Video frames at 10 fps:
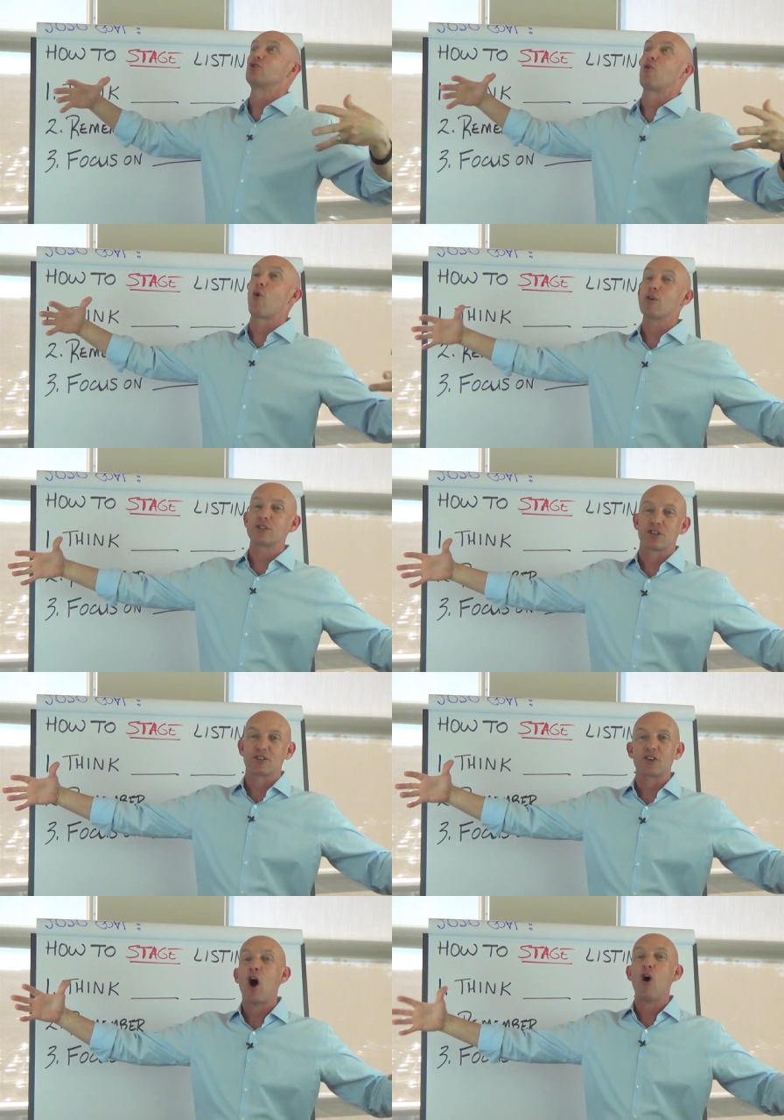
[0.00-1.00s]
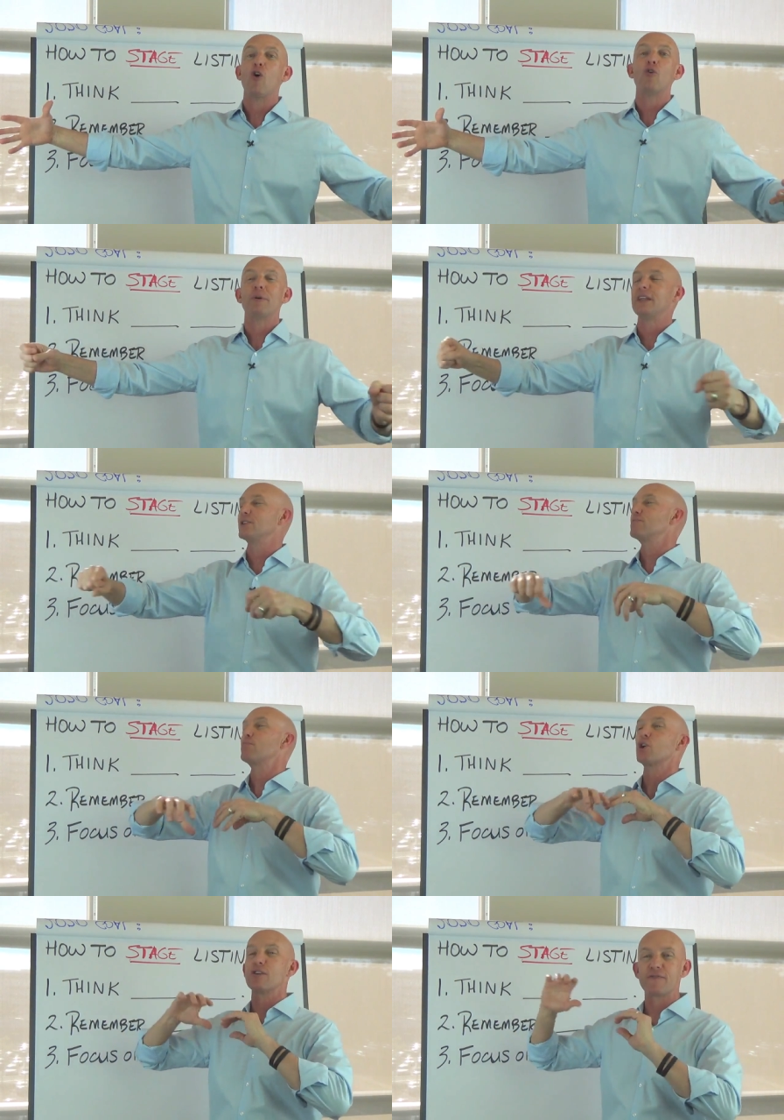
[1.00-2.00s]
gorgeous home, and it's
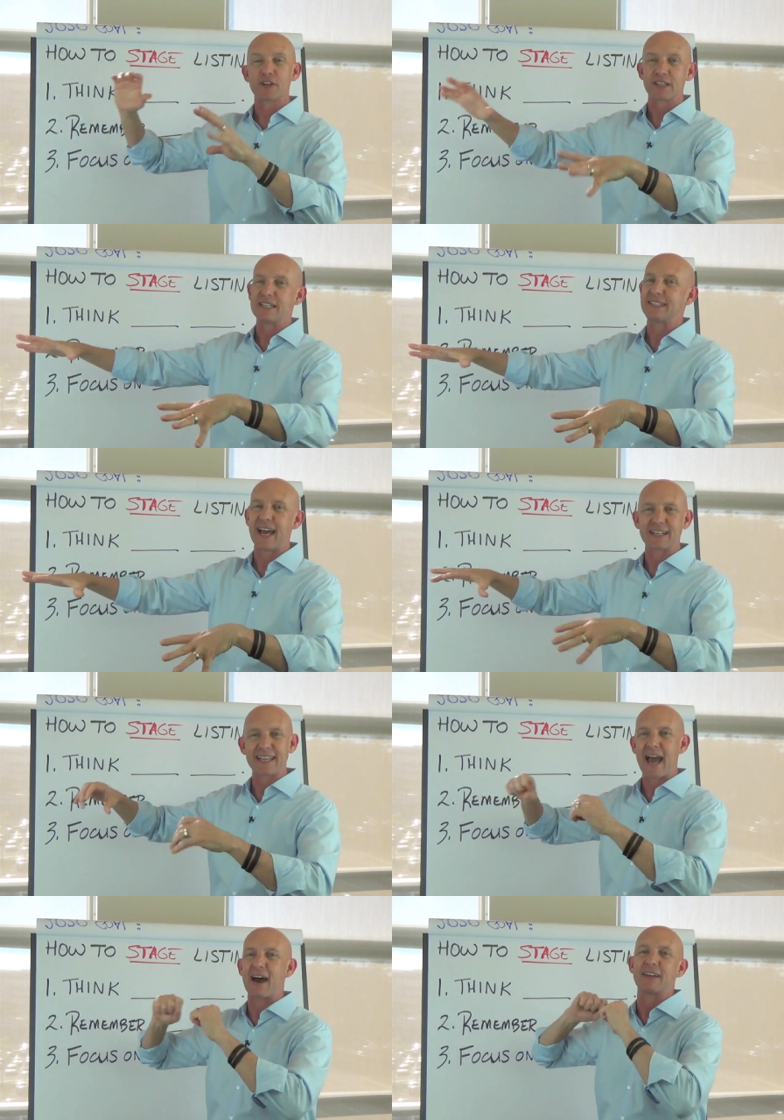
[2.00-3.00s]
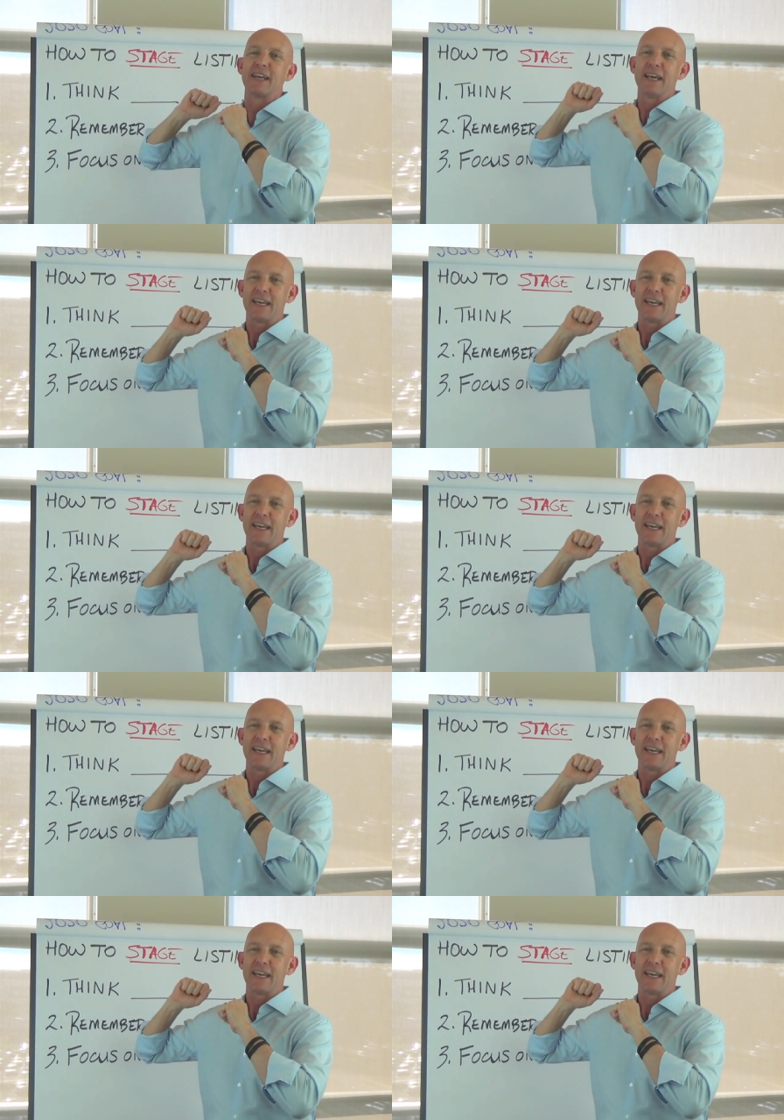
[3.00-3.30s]
perfectly decked out.